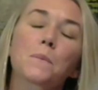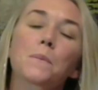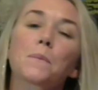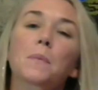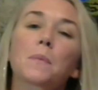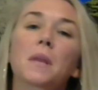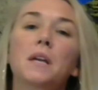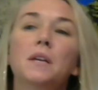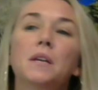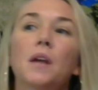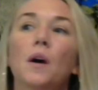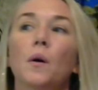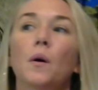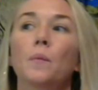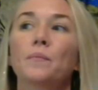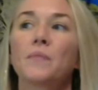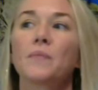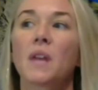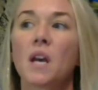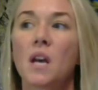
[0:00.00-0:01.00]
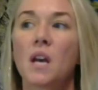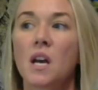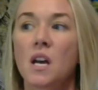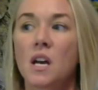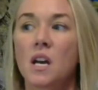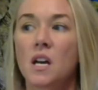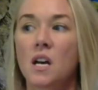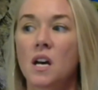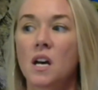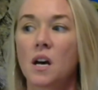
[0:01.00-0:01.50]
You know,
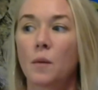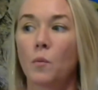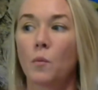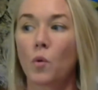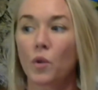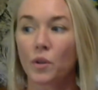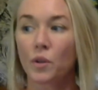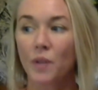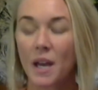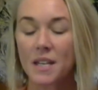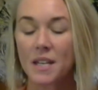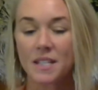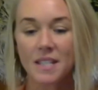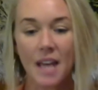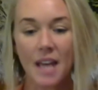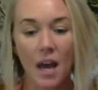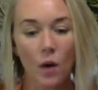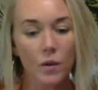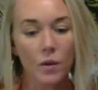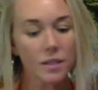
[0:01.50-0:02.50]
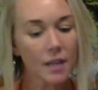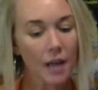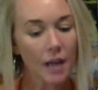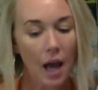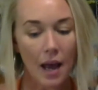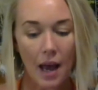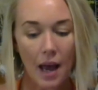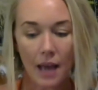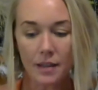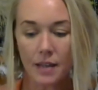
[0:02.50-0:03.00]
more or less now, it's like
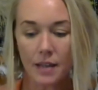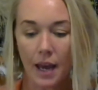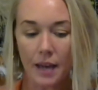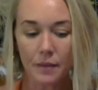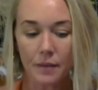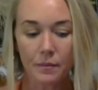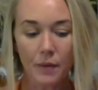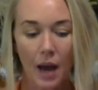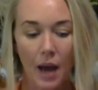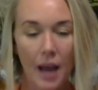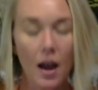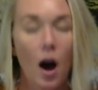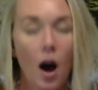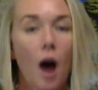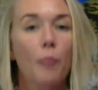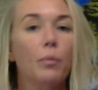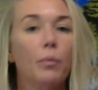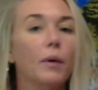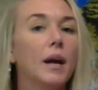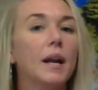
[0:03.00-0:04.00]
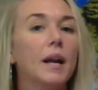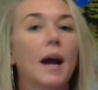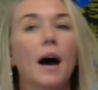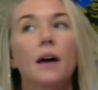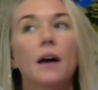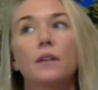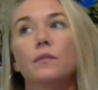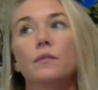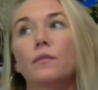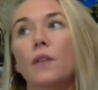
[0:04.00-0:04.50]
I operate
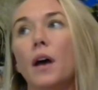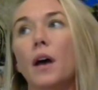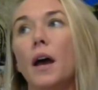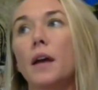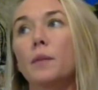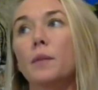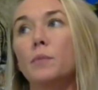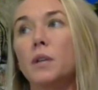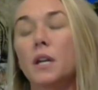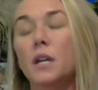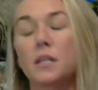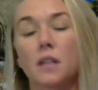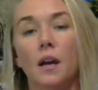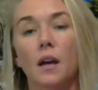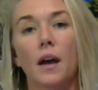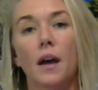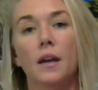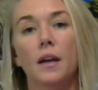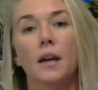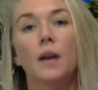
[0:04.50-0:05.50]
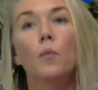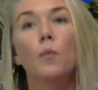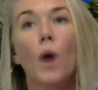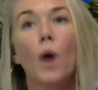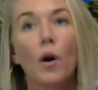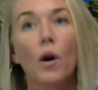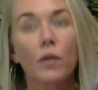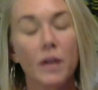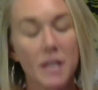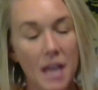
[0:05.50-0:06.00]
out of, like, because I am
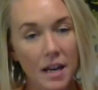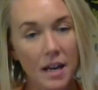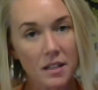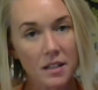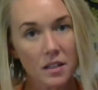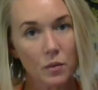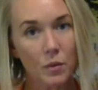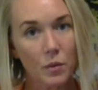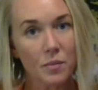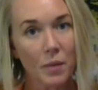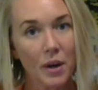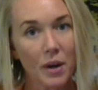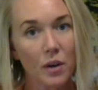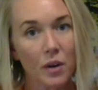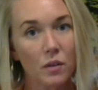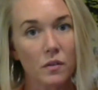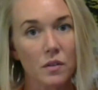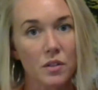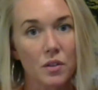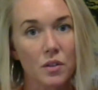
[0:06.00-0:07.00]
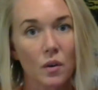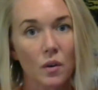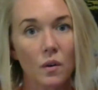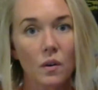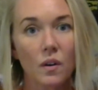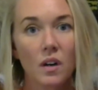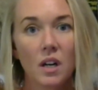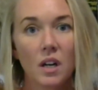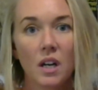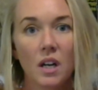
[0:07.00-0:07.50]
well connected with my
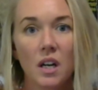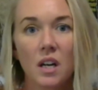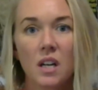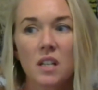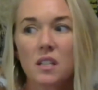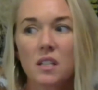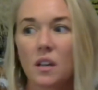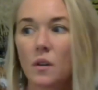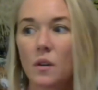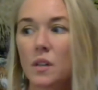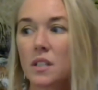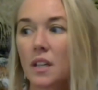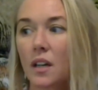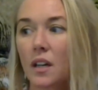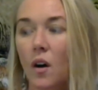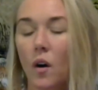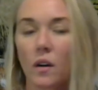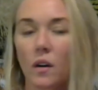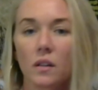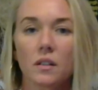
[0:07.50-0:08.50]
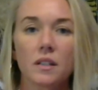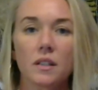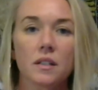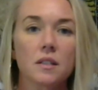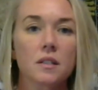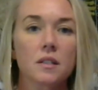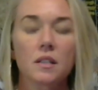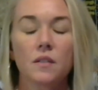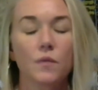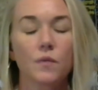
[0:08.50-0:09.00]
oversoul. So it's like Arlen
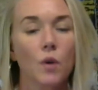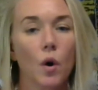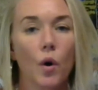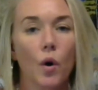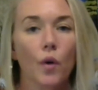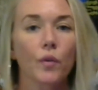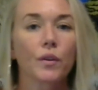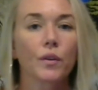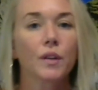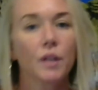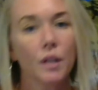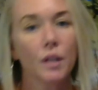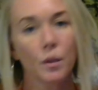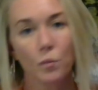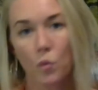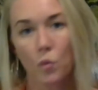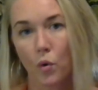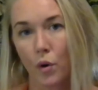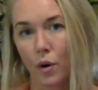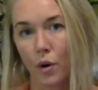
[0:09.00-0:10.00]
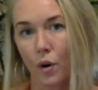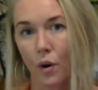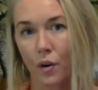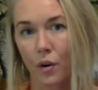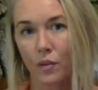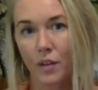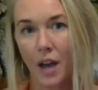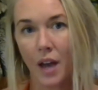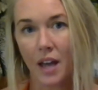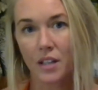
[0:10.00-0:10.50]
isn't even Arlen anymore.
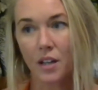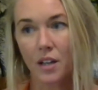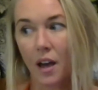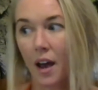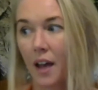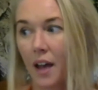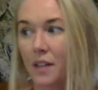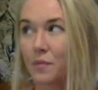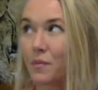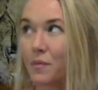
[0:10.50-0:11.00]
Arlen, I